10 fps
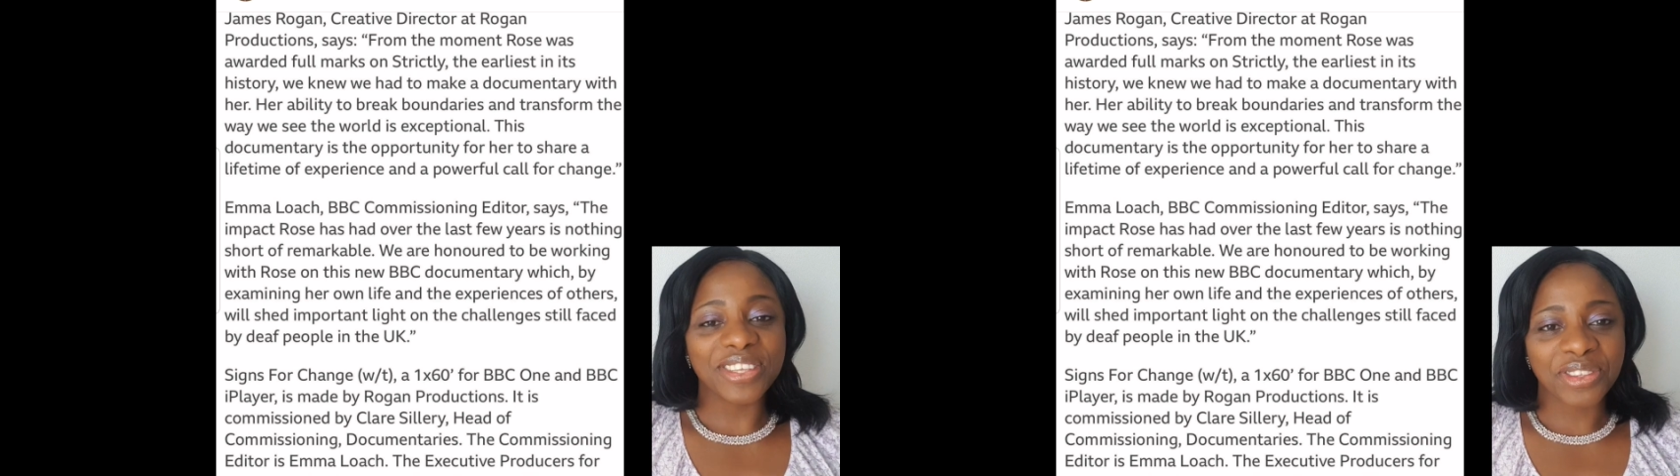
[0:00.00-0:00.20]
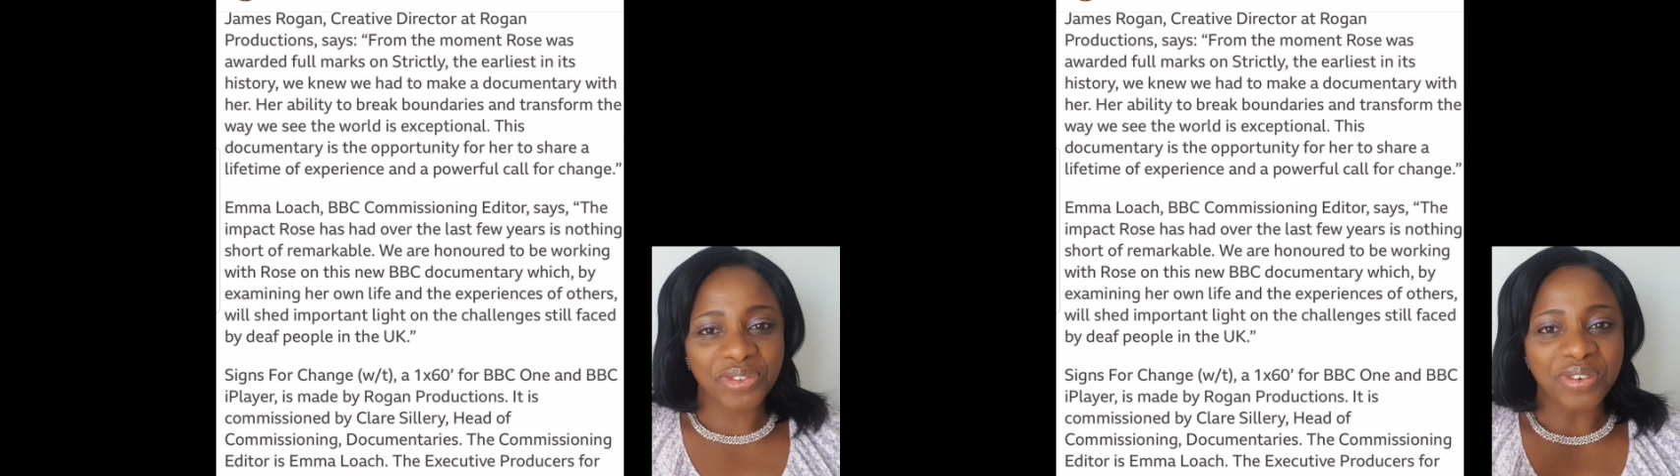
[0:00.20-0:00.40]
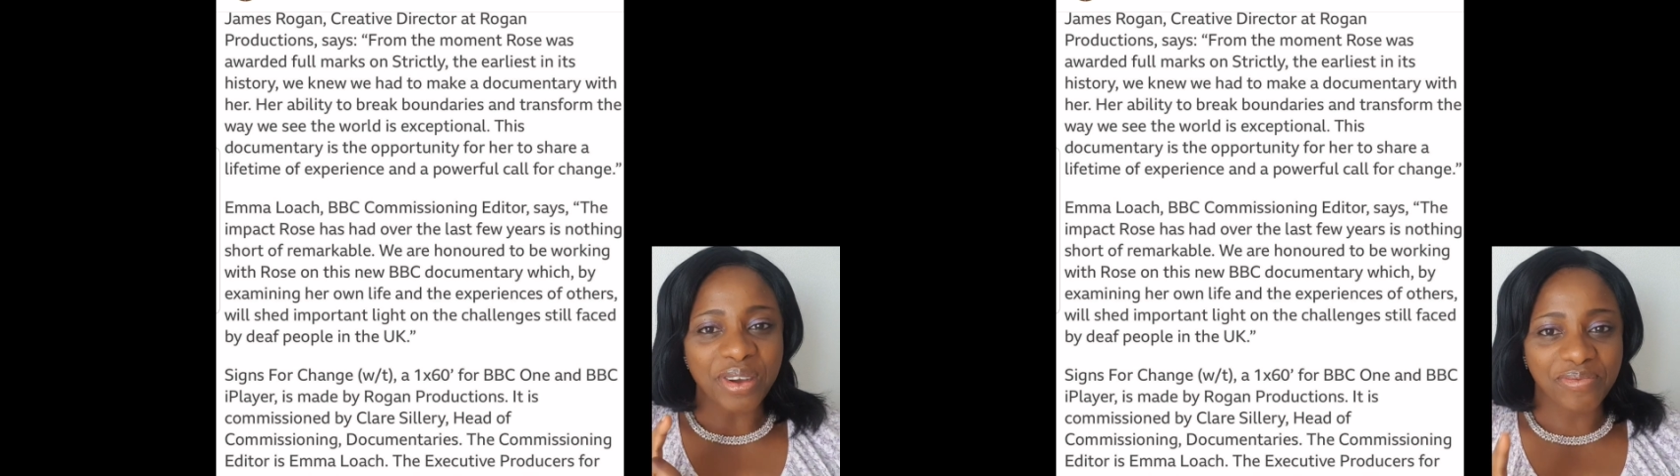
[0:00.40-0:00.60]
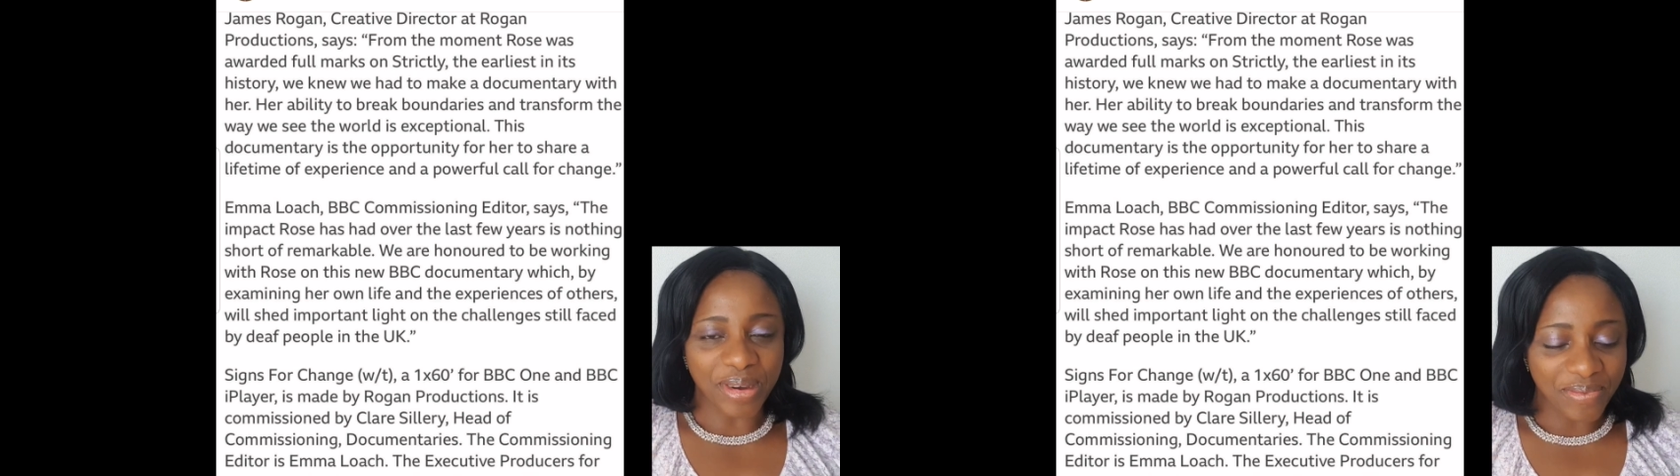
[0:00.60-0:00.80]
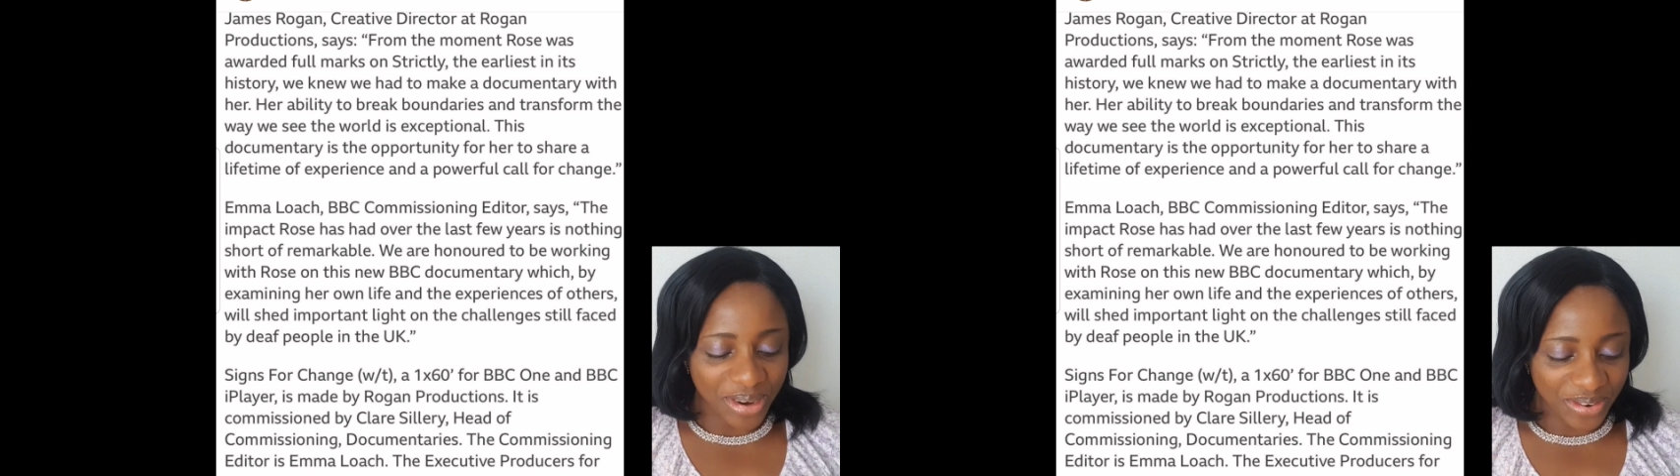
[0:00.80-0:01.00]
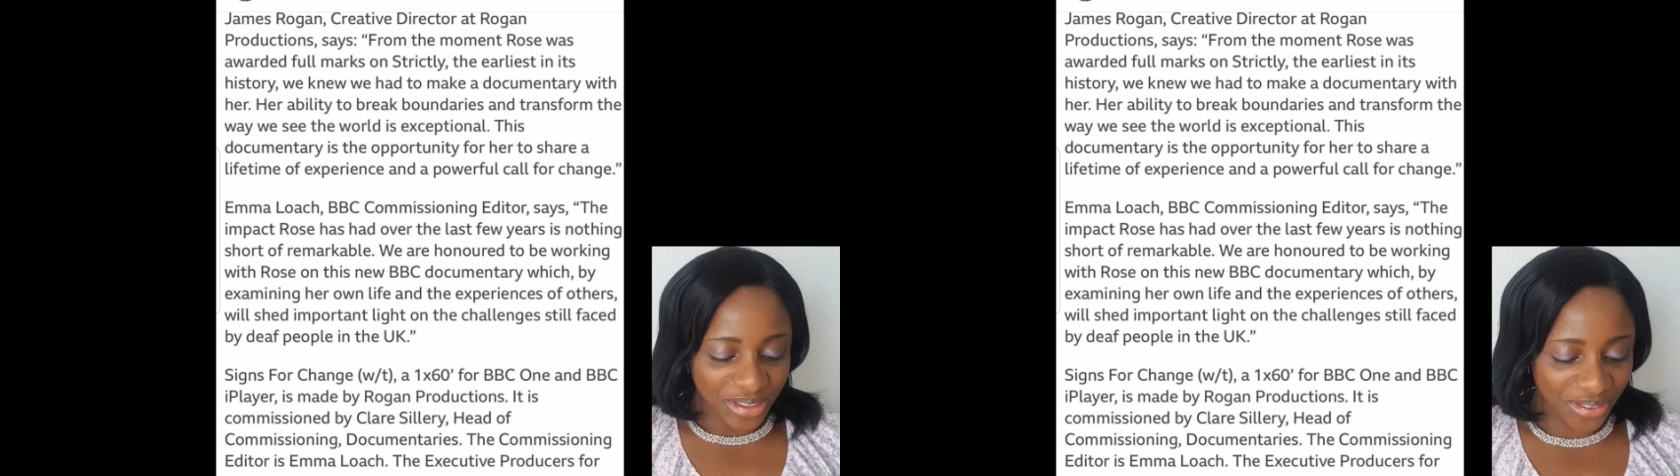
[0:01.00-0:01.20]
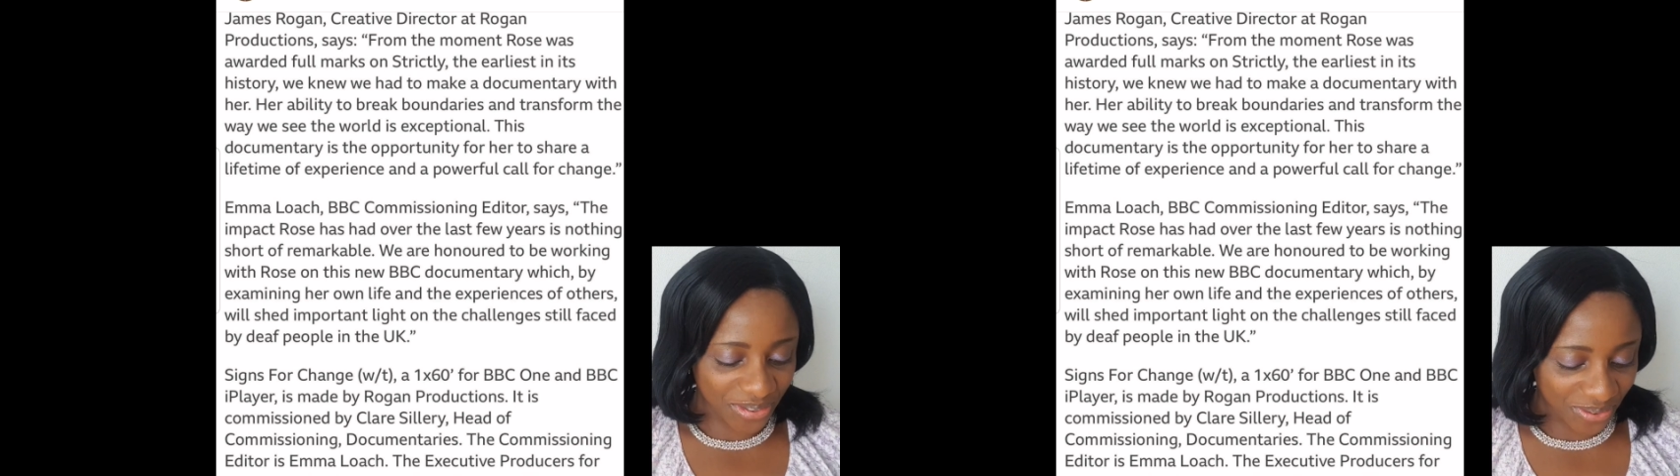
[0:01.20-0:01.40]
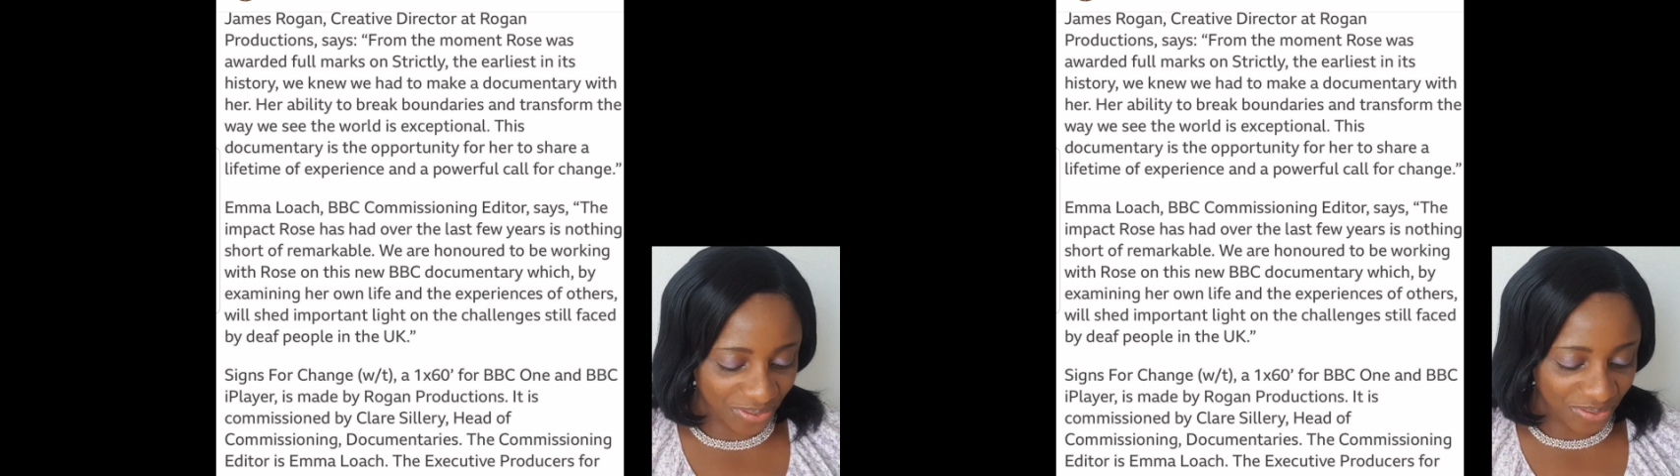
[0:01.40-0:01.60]
is made by Rogan
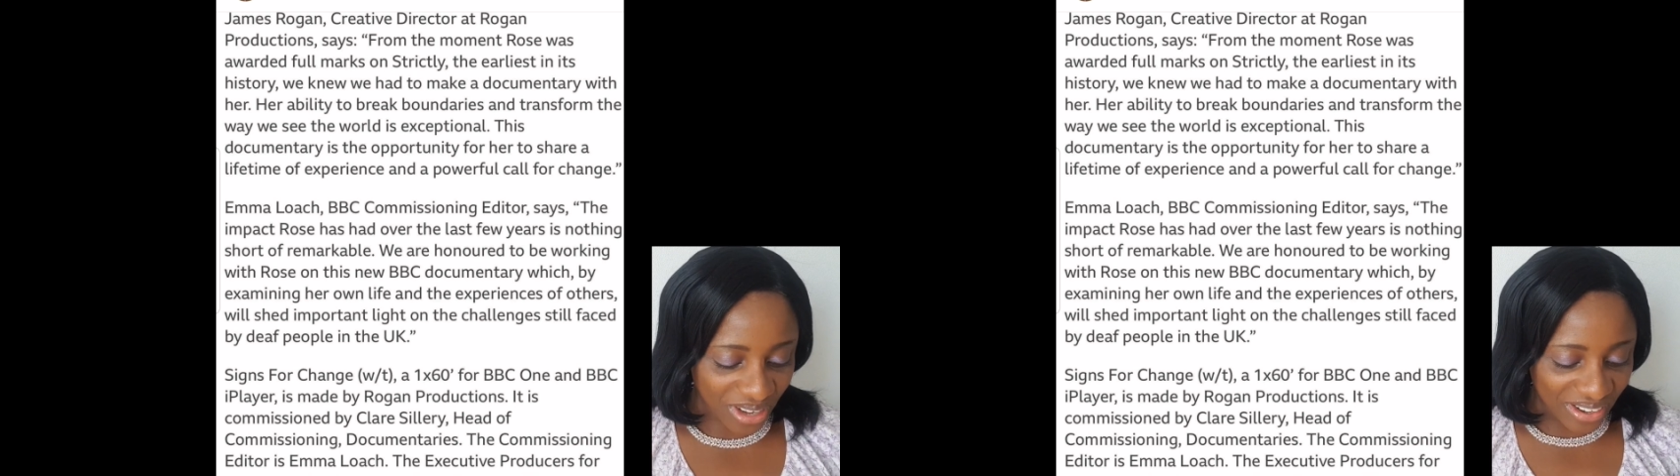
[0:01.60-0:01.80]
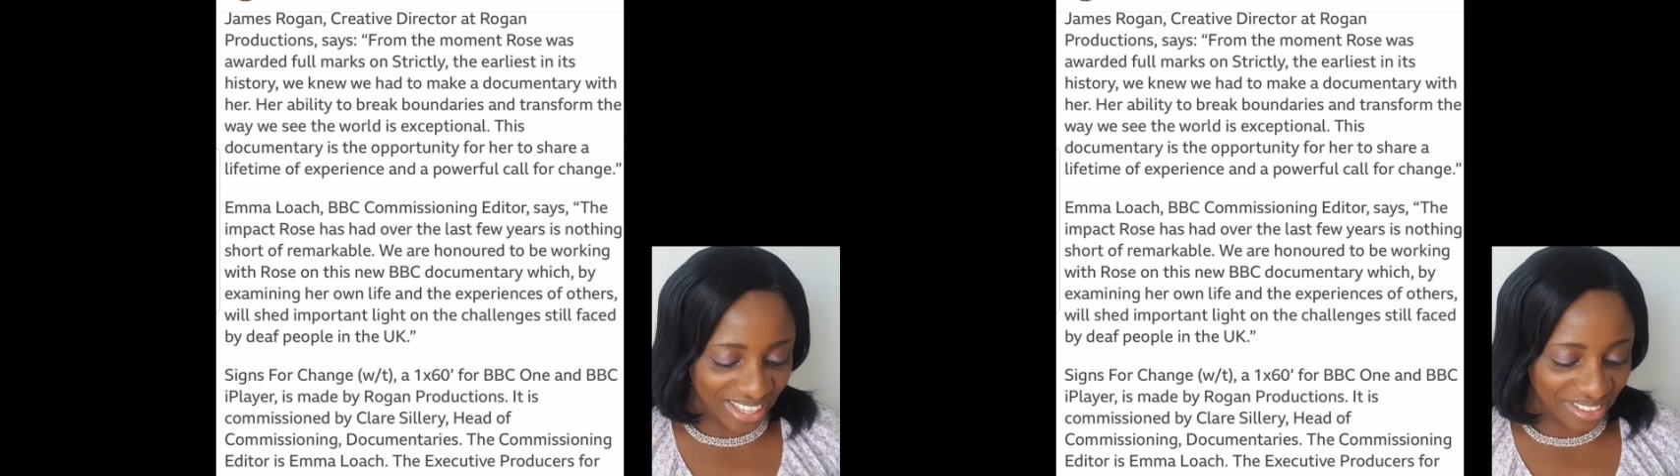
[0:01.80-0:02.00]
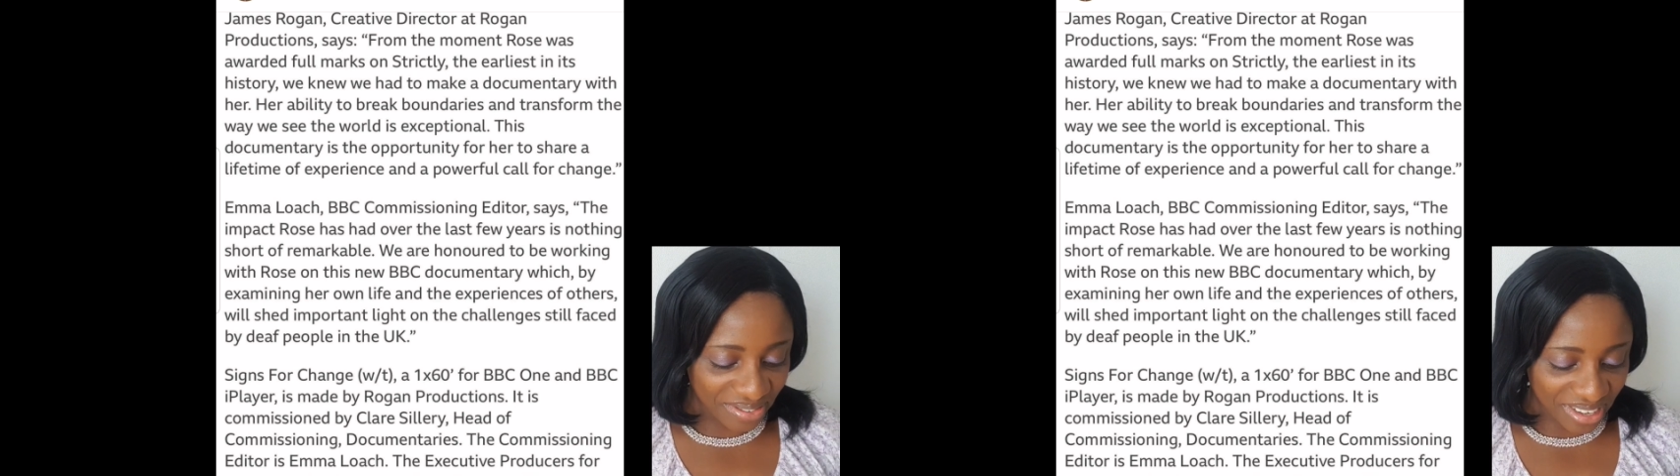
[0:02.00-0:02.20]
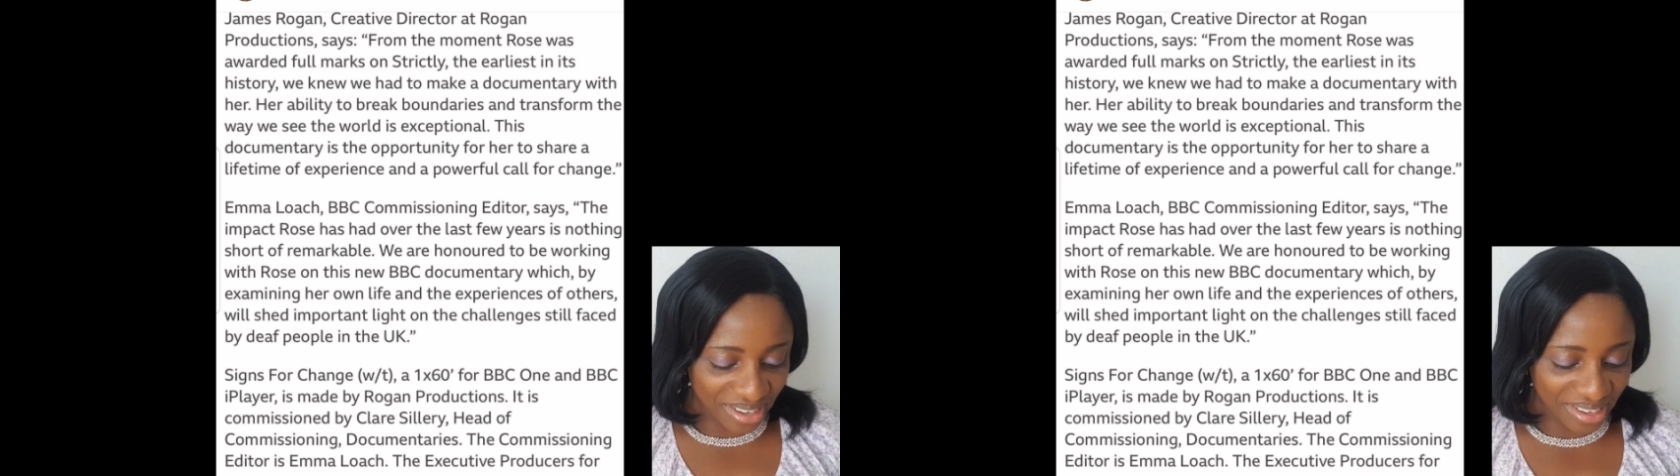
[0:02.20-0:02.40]
Productions.